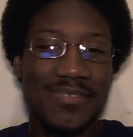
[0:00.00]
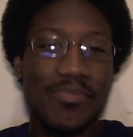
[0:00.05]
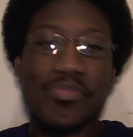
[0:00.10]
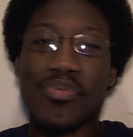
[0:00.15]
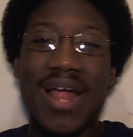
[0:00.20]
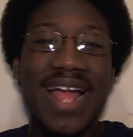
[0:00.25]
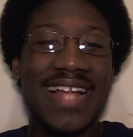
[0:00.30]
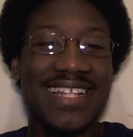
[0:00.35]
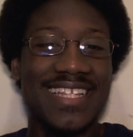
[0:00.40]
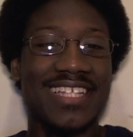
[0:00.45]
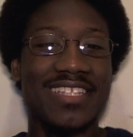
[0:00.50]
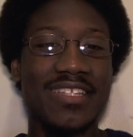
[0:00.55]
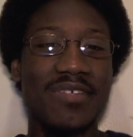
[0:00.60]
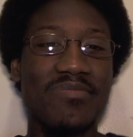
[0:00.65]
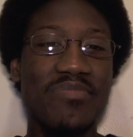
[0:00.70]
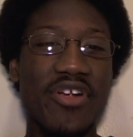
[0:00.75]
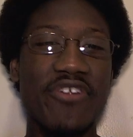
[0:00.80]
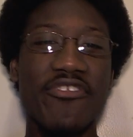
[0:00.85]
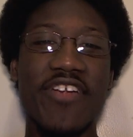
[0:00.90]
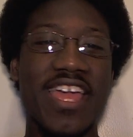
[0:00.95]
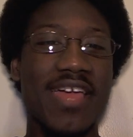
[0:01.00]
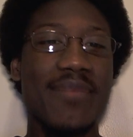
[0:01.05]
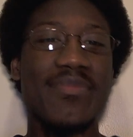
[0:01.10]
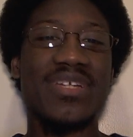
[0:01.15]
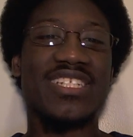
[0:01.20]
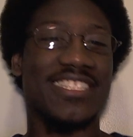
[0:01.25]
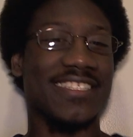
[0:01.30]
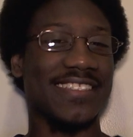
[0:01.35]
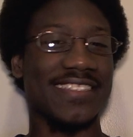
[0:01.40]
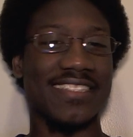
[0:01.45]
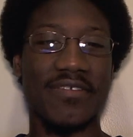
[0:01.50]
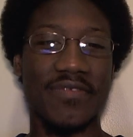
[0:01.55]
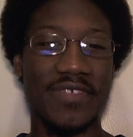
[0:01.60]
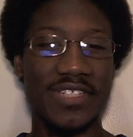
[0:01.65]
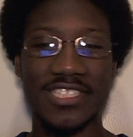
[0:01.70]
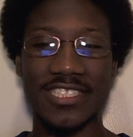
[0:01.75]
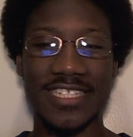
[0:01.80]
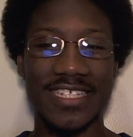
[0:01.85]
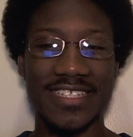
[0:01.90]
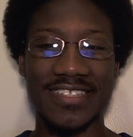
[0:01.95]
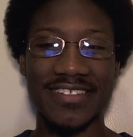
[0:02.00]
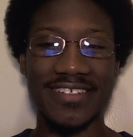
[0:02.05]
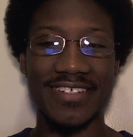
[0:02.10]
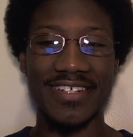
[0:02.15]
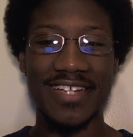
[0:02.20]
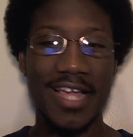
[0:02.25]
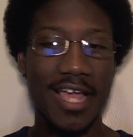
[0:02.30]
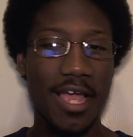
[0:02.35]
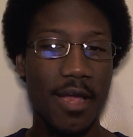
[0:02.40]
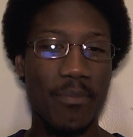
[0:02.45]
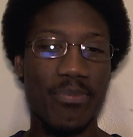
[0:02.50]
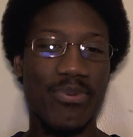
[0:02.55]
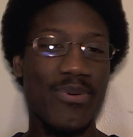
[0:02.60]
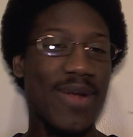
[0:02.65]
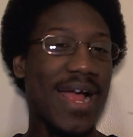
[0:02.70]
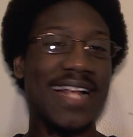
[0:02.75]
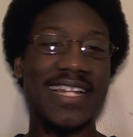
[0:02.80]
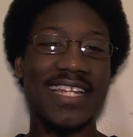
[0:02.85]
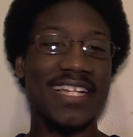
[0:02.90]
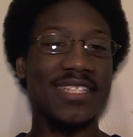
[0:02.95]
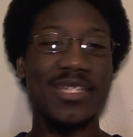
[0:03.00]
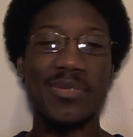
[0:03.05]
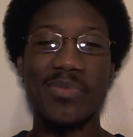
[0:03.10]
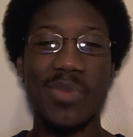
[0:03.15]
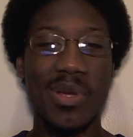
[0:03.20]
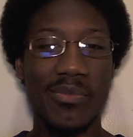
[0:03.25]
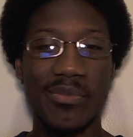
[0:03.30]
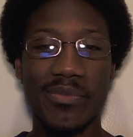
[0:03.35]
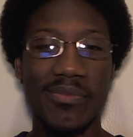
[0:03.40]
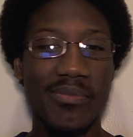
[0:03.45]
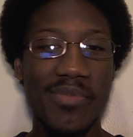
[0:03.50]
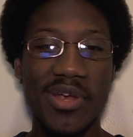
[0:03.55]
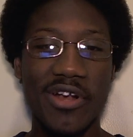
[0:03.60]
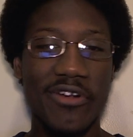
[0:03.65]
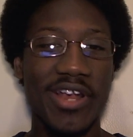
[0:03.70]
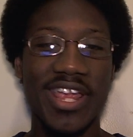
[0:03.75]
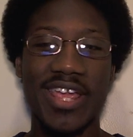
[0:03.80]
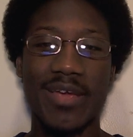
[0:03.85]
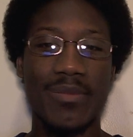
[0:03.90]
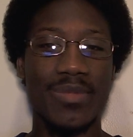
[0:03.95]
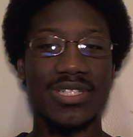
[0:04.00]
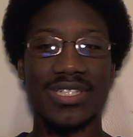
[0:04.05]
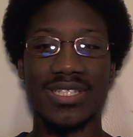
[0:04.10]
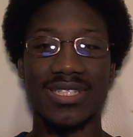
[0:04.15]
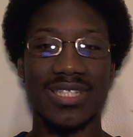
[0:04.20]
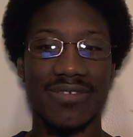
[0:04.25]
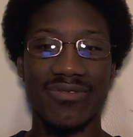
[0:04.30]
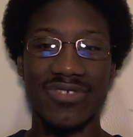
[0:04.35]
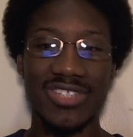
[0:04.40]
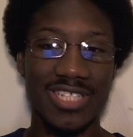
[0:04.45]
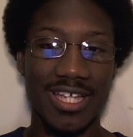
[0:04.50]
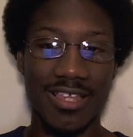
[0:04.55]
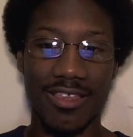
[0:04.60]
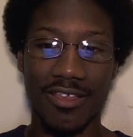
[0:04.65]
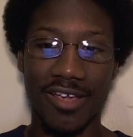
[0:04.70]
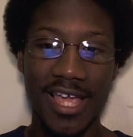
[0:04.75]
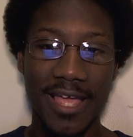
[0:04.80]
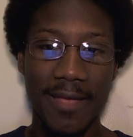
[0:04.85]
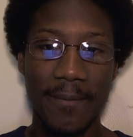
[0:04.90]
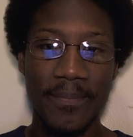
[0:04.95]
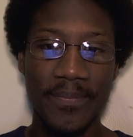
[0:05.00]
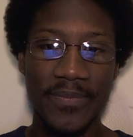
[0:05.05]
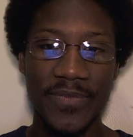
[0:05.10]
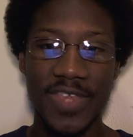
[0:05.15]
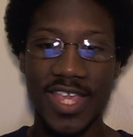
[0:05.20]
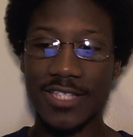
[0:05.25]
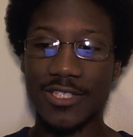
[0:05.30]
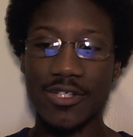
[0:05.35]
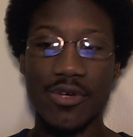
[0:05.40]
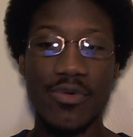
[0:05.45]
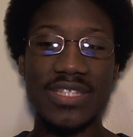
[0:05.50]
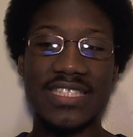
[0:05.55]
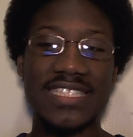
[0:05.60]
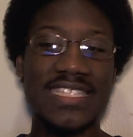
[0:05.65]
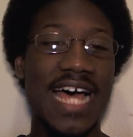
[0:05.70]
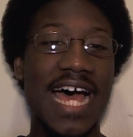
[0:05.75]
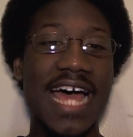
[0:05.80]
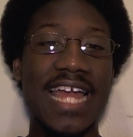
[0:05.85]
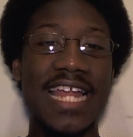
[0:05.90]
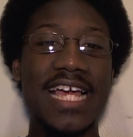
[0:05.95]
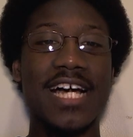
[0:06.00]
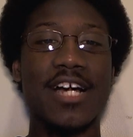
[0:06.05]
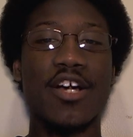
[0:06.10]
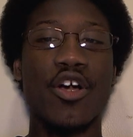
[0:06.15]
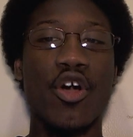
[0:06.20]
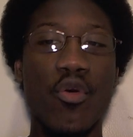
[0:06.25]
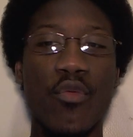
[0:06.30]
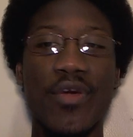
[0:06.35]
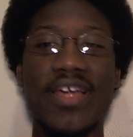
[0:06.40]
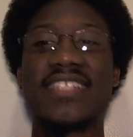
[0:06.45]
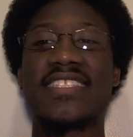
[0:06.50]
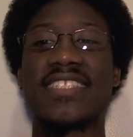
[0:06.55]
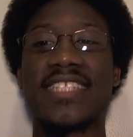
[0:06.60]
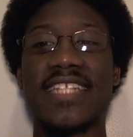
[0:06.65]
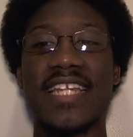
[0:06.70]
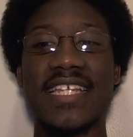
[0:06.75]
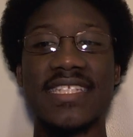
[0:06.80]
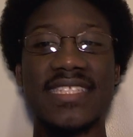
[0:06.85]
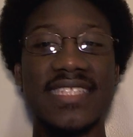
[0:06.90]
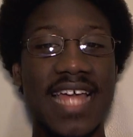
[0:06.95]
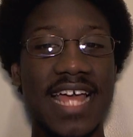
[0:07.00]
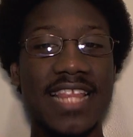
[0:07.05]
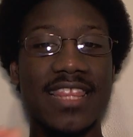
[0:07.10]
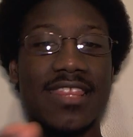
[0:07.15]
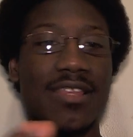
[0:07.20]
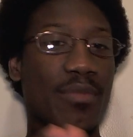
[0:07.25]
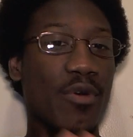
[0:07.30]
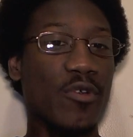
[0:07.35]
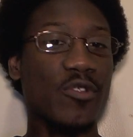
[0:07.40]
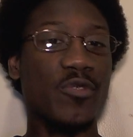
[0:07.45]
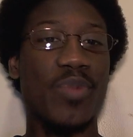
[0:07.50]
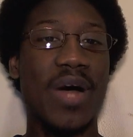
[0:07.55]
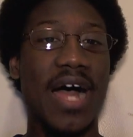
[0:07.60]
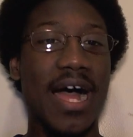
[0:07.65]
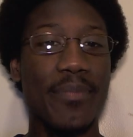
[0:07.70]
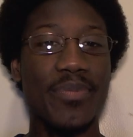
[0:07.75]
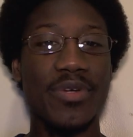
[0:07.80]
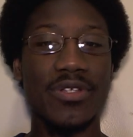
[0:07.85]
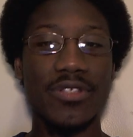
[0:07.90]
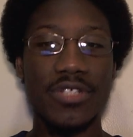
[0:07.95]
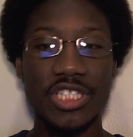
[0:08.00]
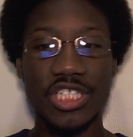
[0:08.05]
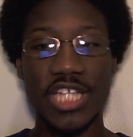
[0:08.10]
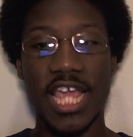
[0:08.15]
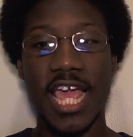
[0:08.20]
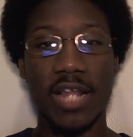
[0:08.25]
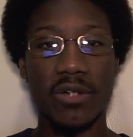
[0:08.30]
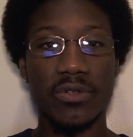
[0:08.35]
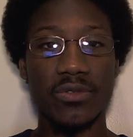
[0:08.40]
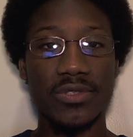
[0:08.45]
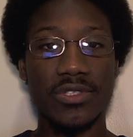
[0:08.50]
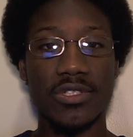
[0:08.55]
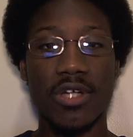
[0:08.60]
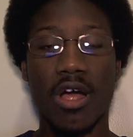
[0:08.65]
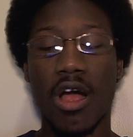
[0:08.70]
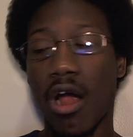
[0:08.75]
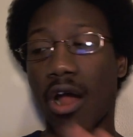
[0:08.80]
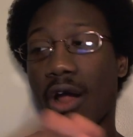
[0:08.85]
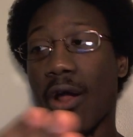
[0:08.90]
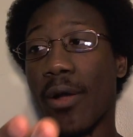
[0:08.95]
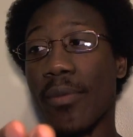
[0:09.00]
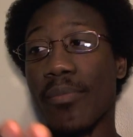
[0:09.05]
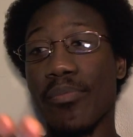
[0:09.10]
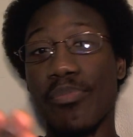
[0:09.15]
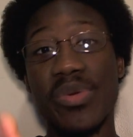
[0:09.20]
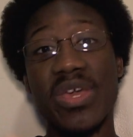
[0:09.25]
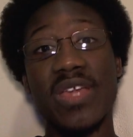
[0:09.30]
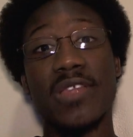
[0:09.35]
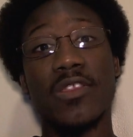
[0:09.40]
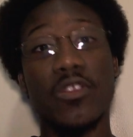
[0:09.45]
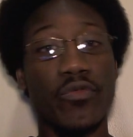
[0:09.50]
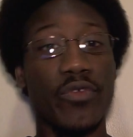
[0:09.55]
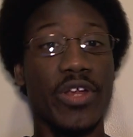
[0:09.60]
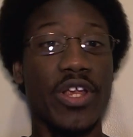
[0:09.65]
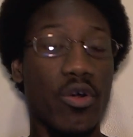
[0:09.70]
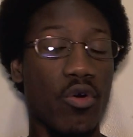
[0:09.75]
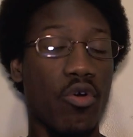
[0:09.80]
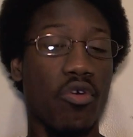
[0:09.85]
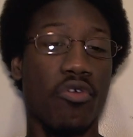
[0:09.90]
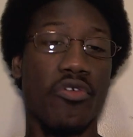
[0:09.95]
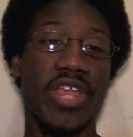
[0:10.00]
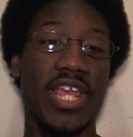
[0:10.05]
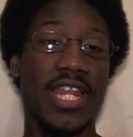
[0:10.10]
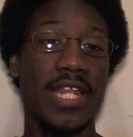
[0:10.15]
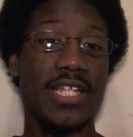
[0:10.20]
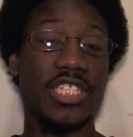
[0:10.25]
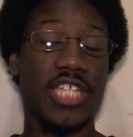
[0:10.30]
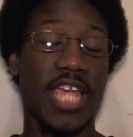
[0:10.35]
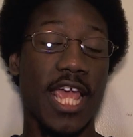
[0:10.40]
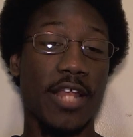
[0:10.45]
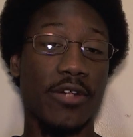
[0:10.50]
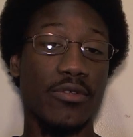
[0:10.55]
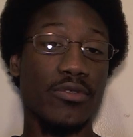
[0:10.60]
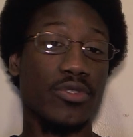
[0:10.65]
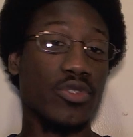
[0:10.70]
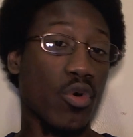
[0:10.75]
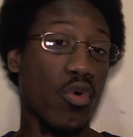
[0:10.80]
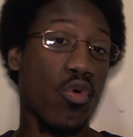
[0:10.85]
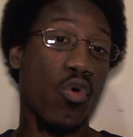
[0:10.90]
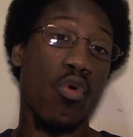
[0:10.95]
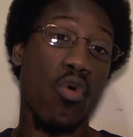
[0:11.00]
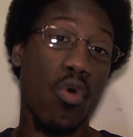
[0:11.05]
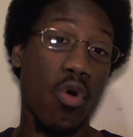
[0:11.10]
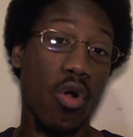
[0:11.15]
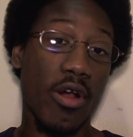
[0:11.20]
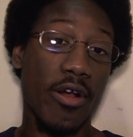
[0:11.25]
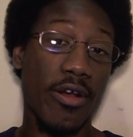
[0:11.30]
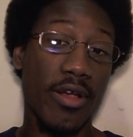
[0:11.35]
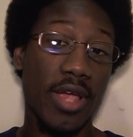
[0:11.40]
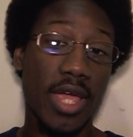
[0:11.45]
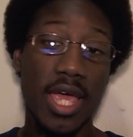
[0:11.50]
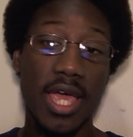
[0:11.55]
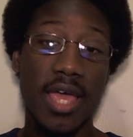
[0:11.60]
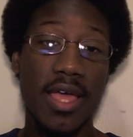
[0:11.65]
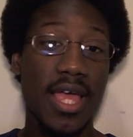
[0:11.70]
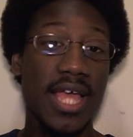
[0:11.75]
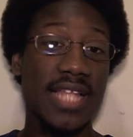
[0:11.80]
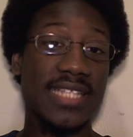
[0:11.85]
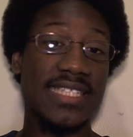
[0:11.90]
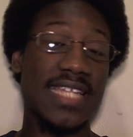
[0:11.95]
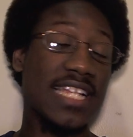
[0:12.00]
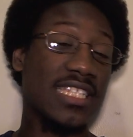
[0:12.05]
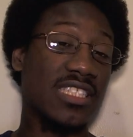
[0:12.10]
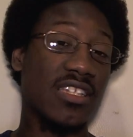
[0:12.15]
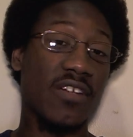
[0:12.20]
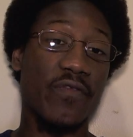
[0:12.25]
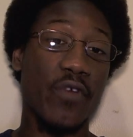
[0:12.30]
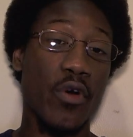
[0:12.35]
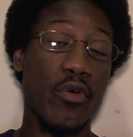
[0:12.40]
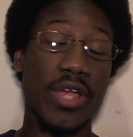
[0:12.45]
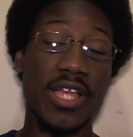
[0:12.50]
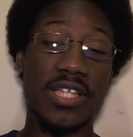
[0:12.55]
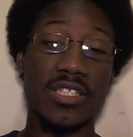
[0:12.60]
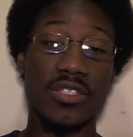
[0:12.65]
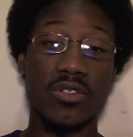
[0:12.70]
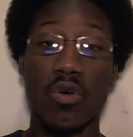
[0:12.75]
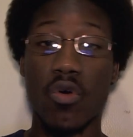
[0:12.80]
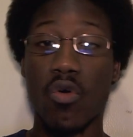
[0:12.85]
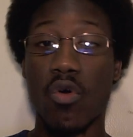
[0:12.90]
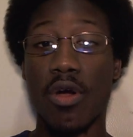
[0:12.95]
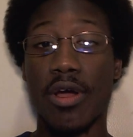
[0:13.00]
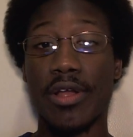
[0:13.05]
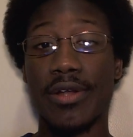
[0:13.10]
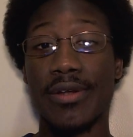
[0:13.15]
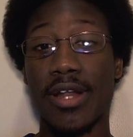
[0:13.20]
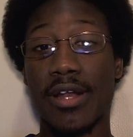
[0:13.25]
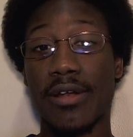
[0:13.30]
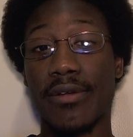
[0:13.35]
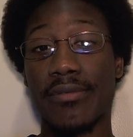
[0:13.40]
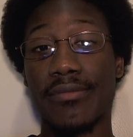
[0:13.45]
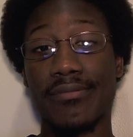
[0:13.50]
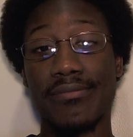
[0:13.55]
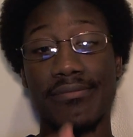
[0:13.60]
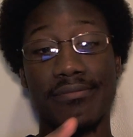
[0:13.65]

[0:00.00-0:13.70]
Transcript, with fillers: practically mirror images of each other. Practically mir mirror images of each other. And so it's not a coincidence that the most popular channels are big three oriented channels or tend to focus on